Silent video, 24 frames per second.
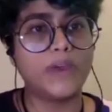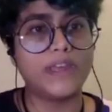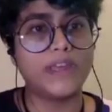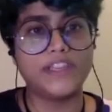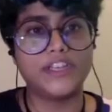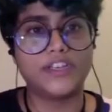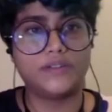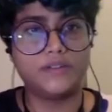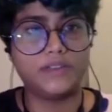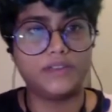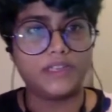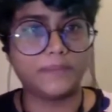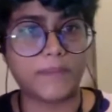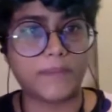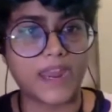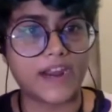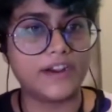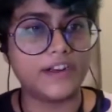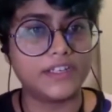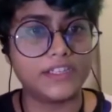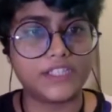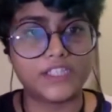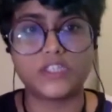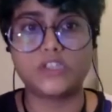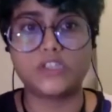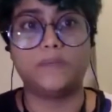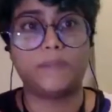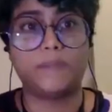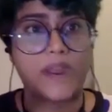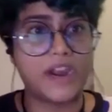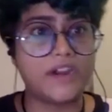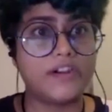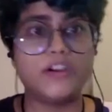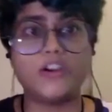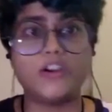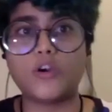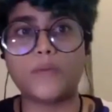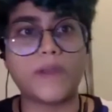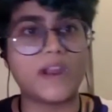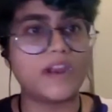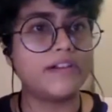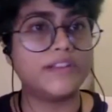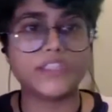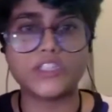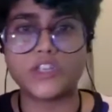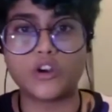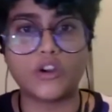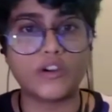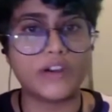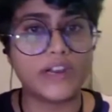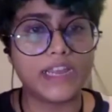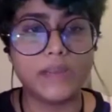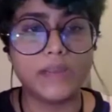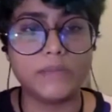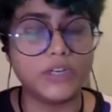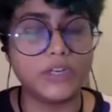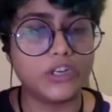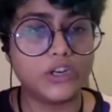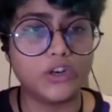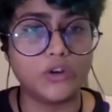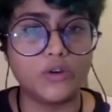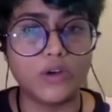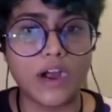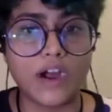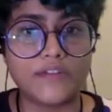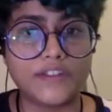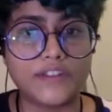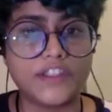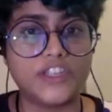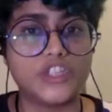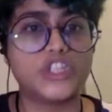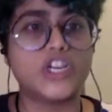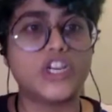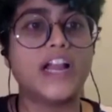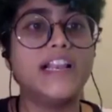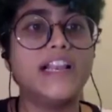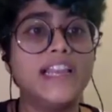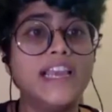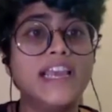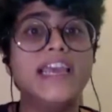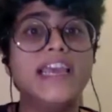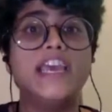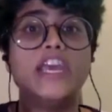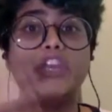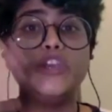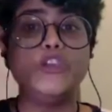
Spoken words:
where the parent or parents are not able to look after the child,